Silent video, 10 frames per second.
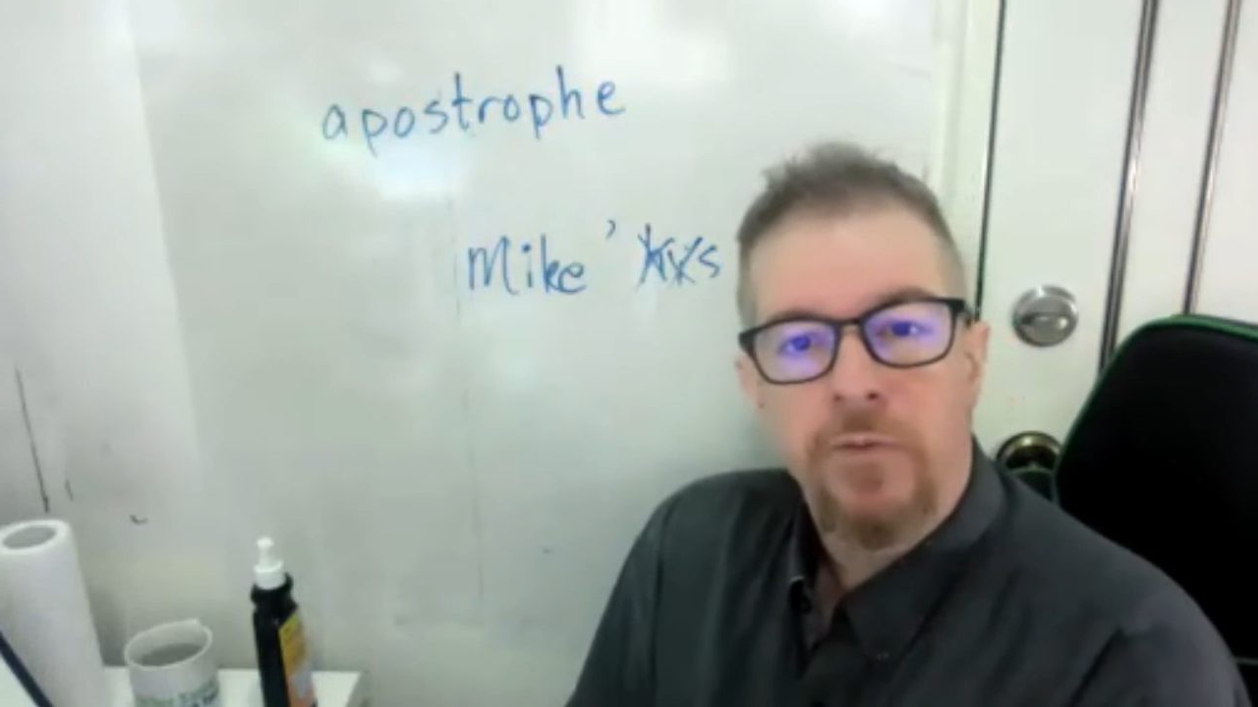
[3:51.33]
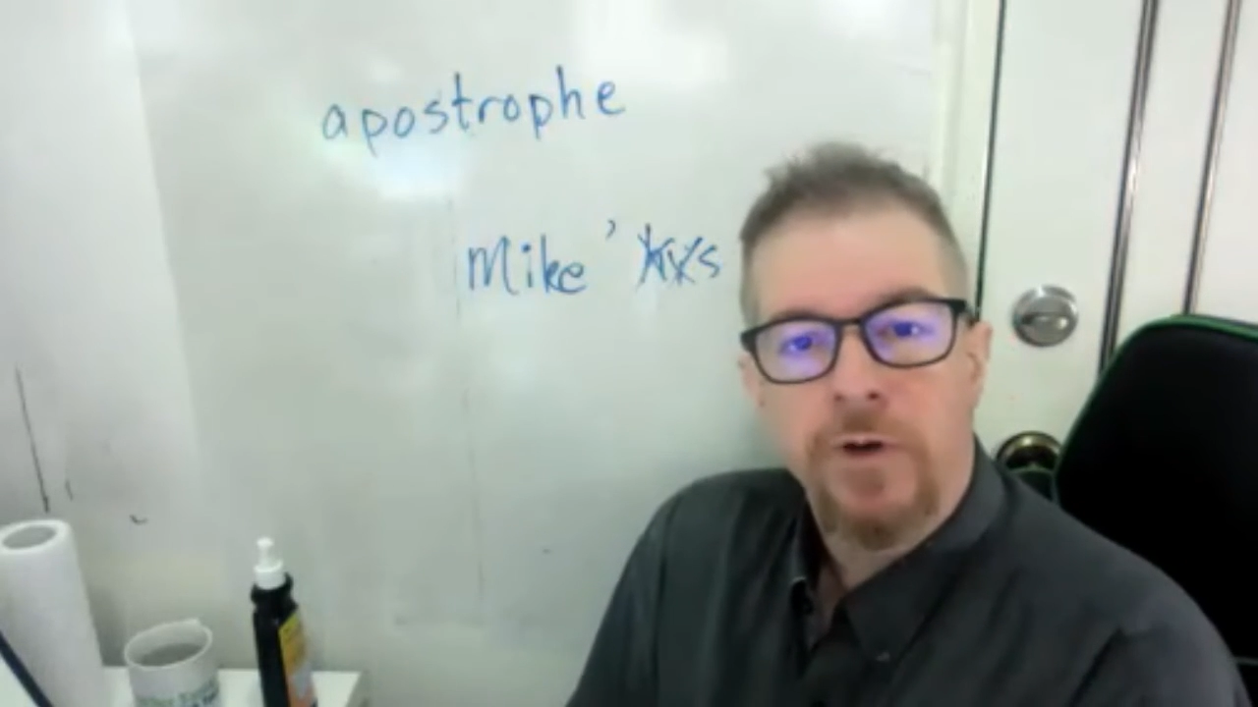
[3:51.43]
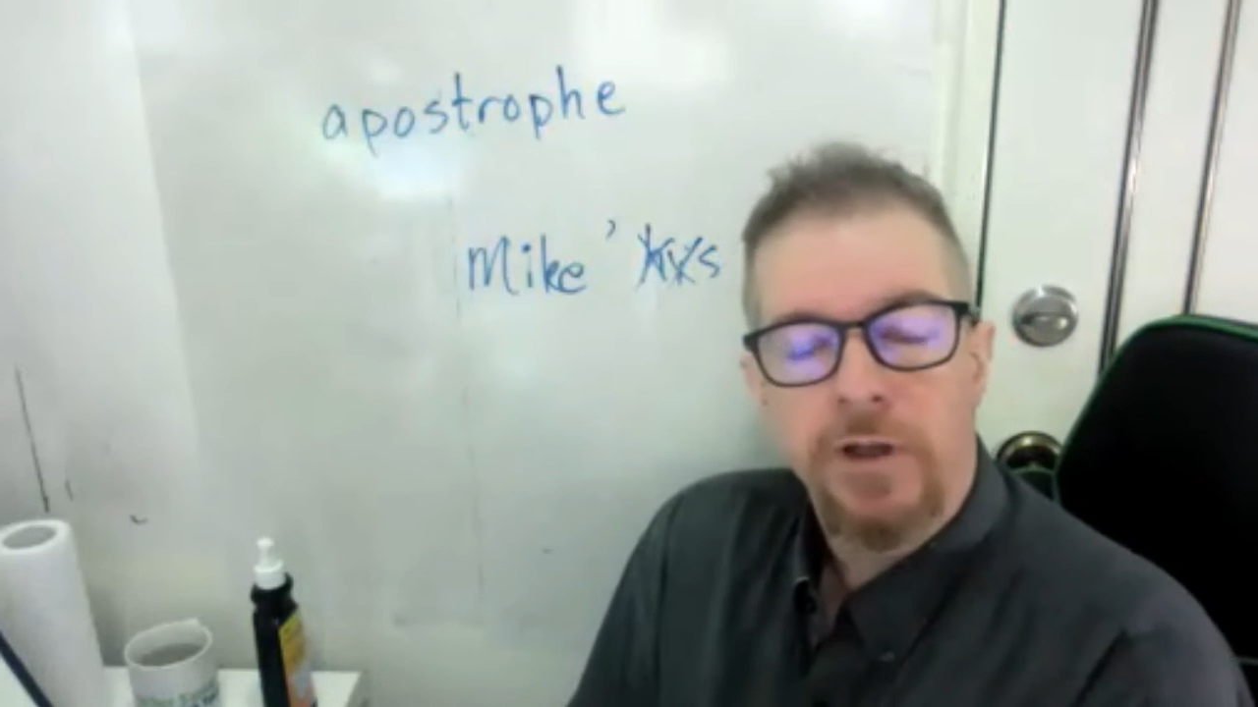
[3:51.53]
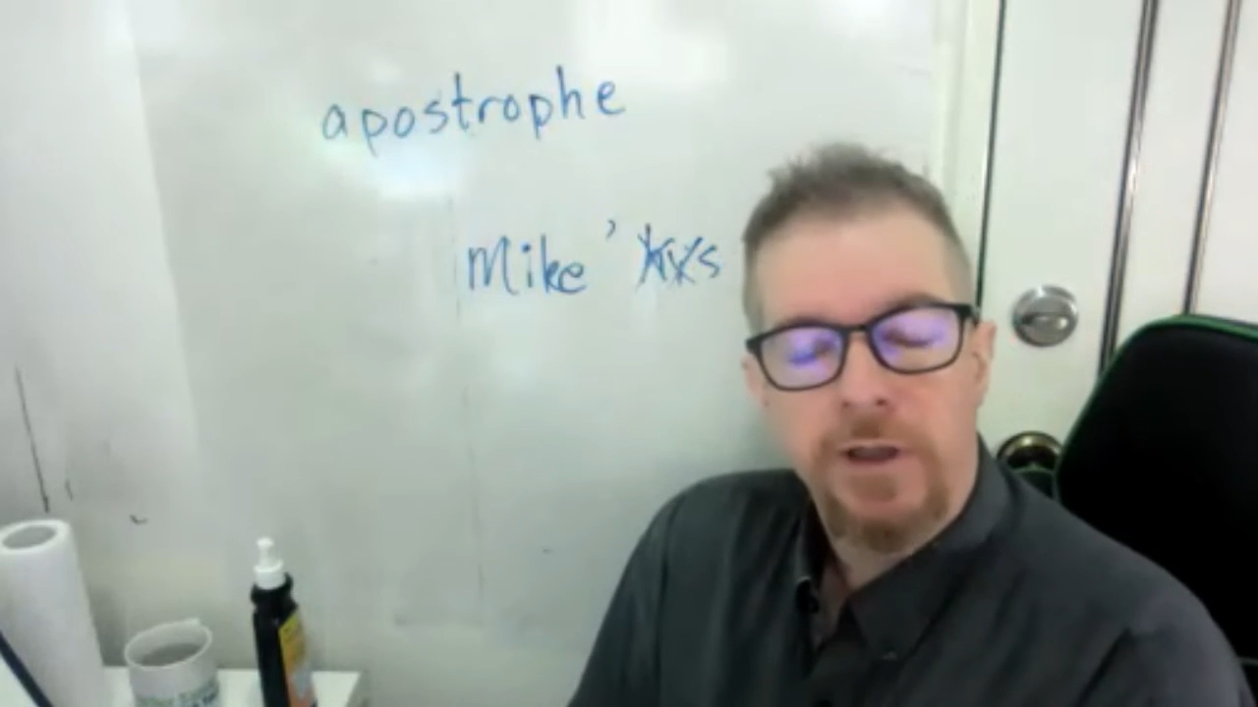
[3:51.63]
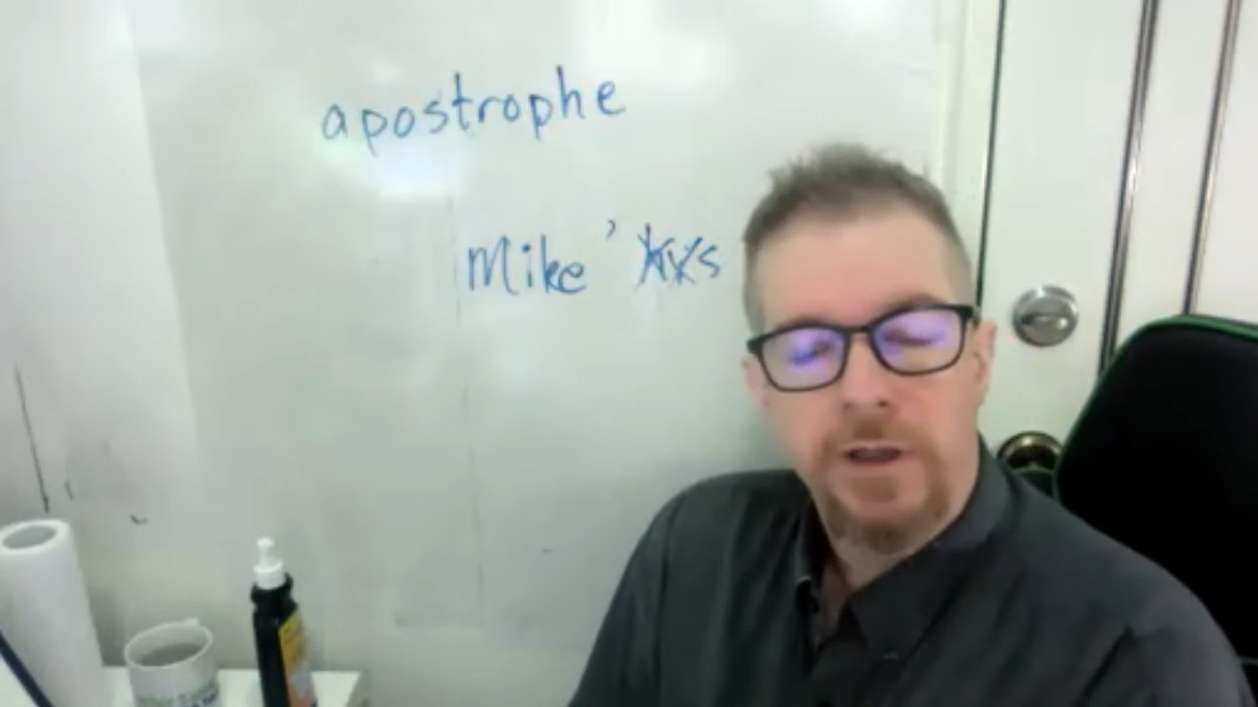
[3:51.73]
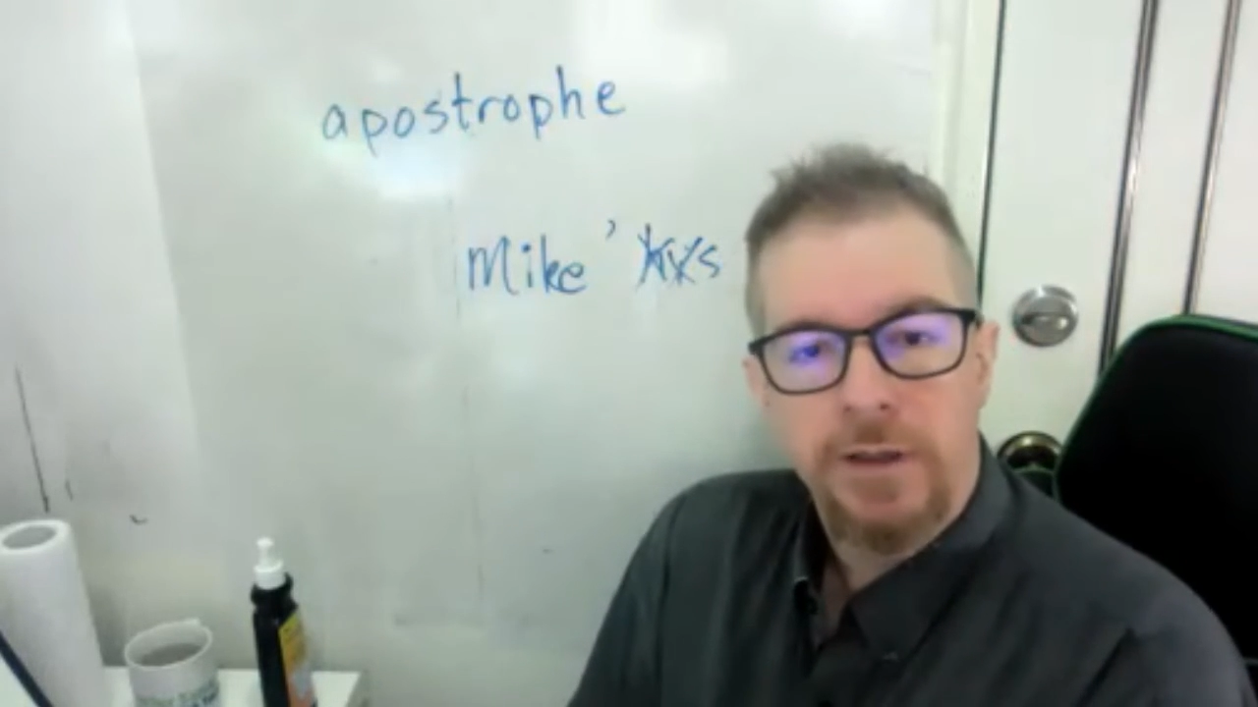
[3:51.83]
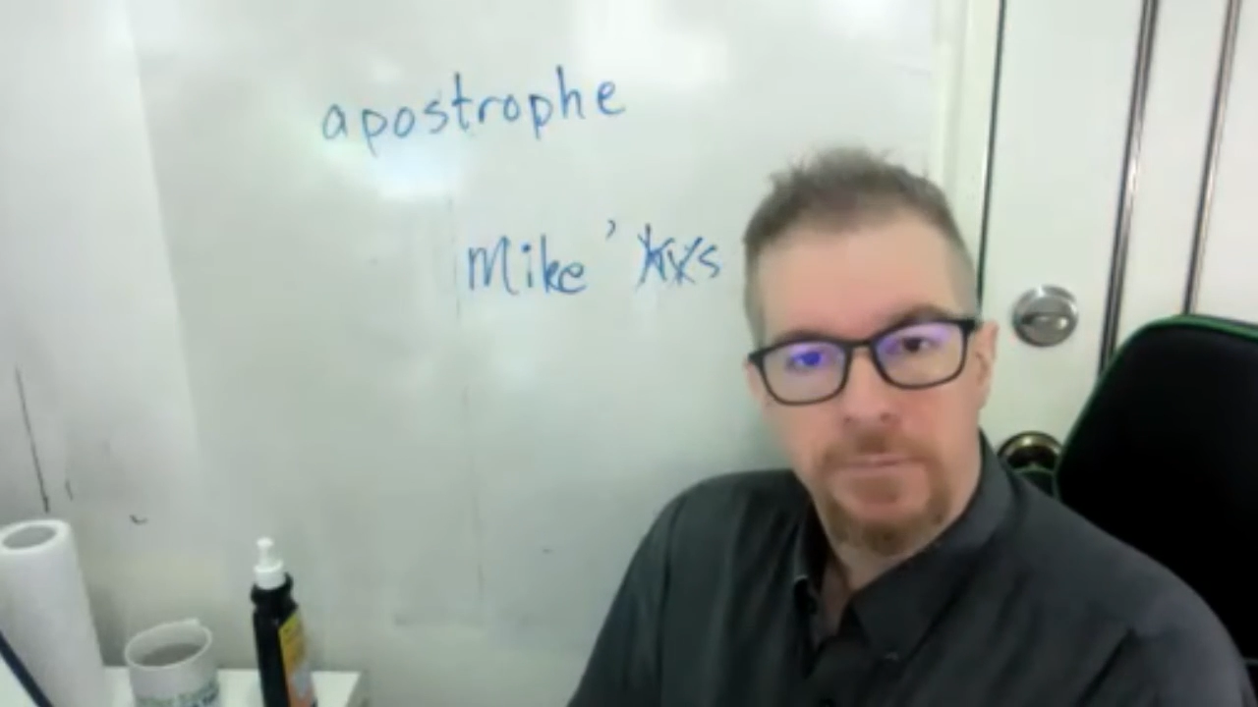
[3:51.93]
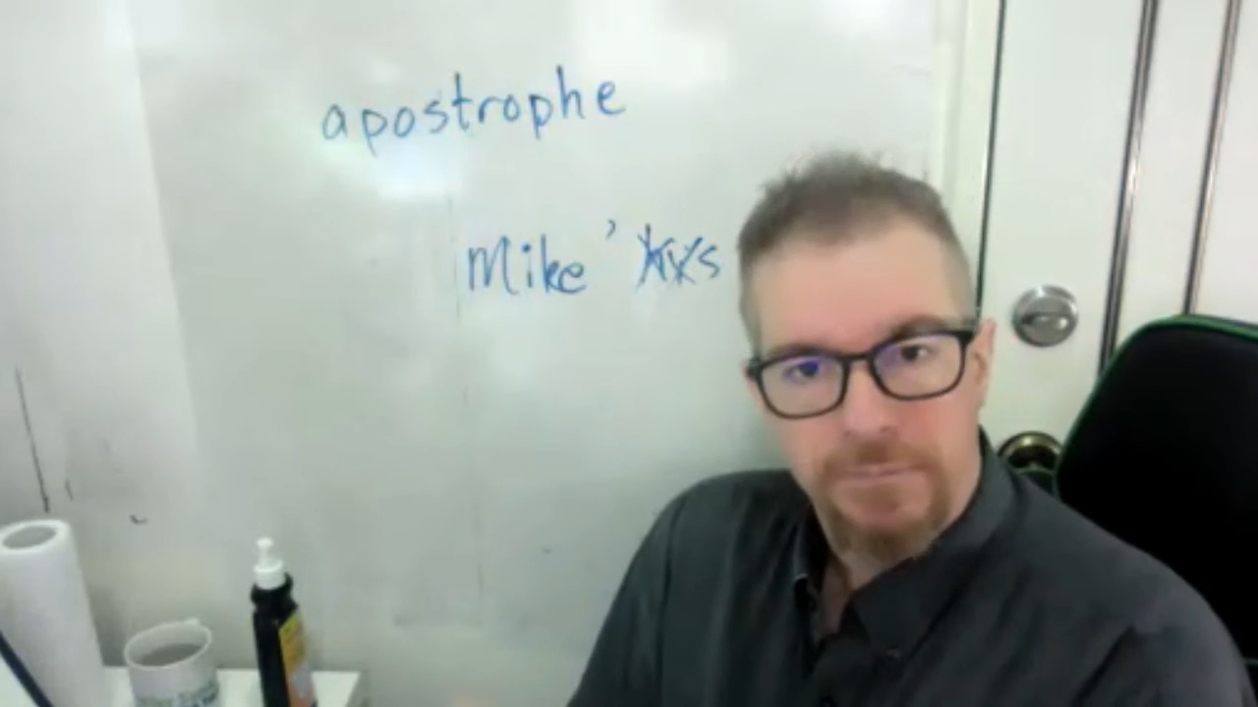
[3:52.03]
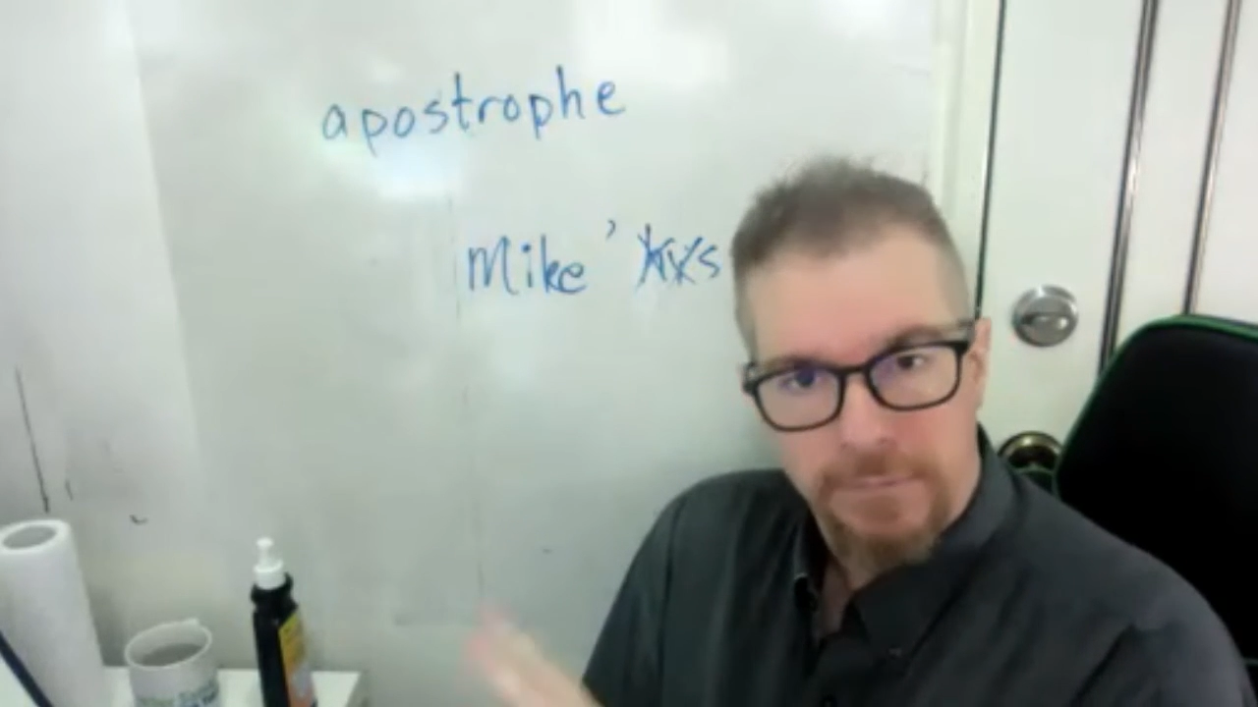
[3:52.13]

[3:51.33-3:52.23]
really